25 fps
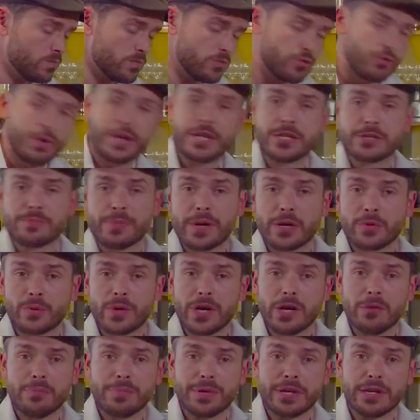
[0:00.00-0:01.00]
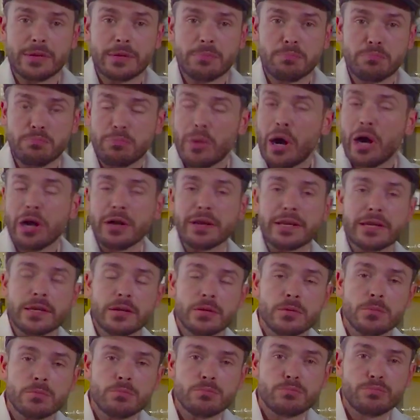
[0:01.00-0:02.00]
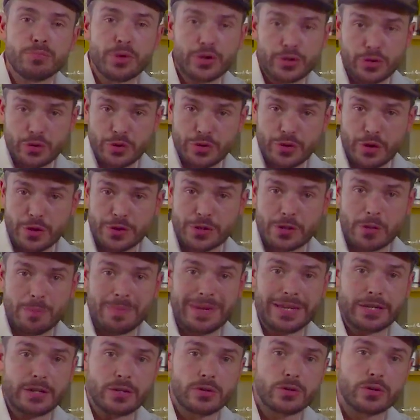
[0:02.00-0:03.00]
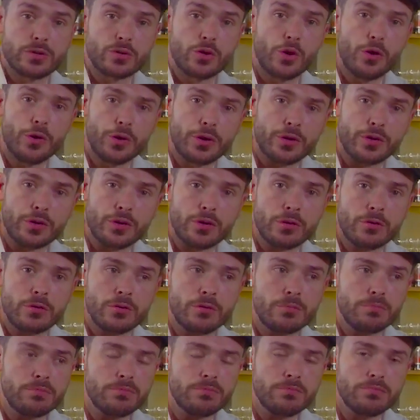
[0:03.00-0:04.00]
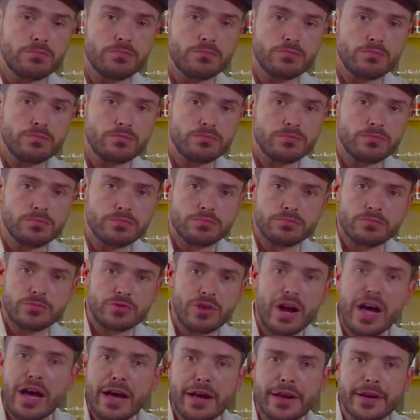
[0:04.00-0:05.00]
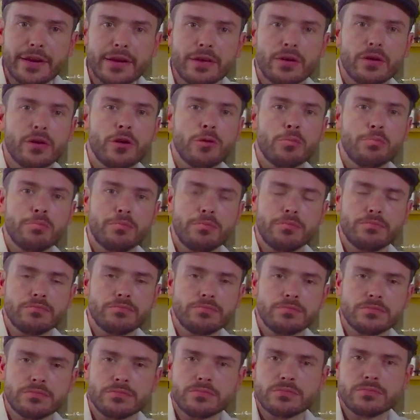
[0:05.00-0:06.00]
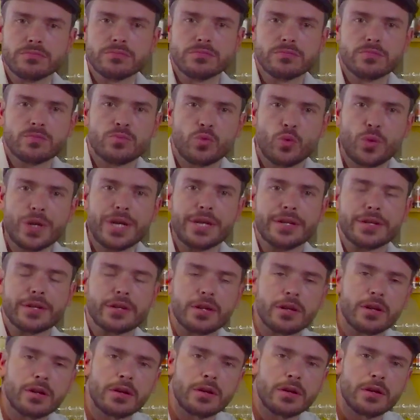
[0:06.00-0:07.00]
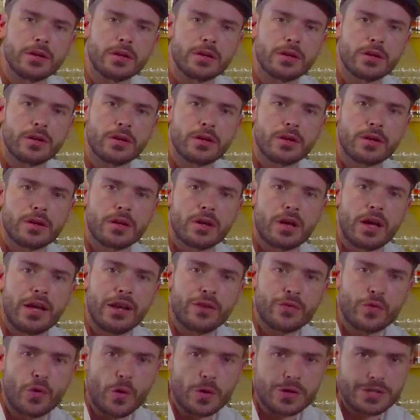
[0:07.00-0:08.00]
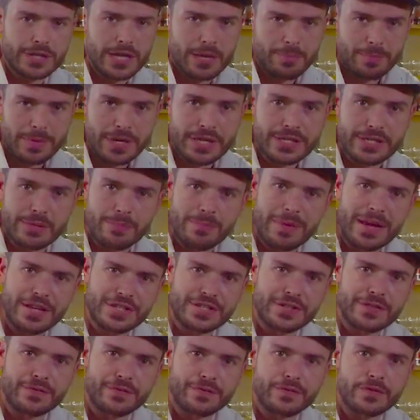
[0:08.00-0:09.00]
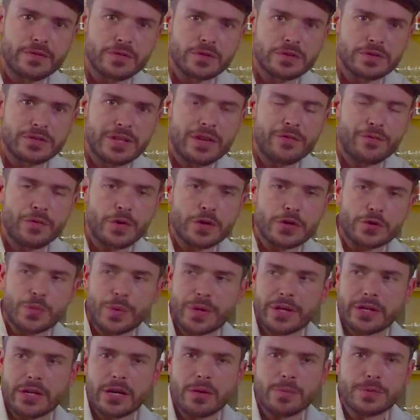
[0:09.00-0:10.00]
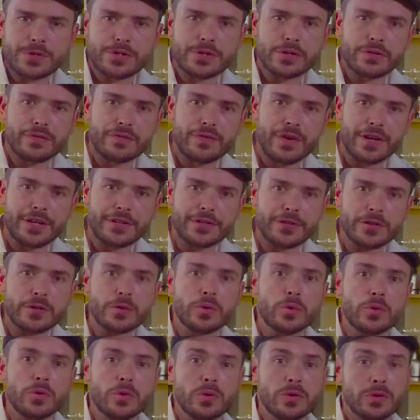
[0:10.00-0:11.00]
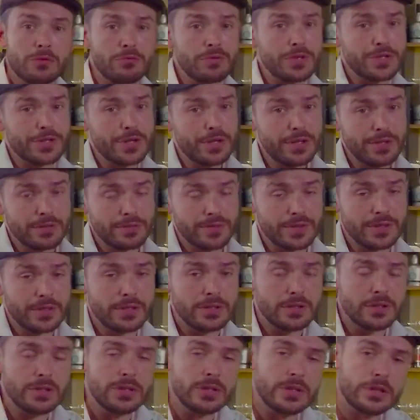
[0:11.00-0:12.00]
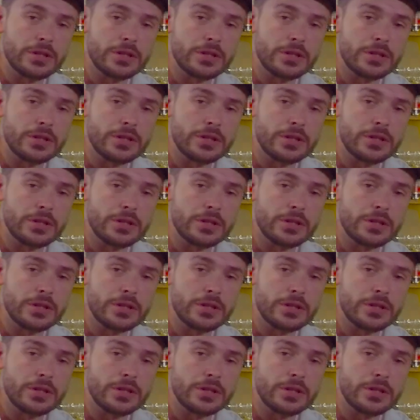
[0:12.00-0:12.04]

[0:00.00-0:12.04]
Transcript: grains might well be barley, but could also mean corn or rye or wheat. And of course that makes a massive difference when it comes to the final result of it all.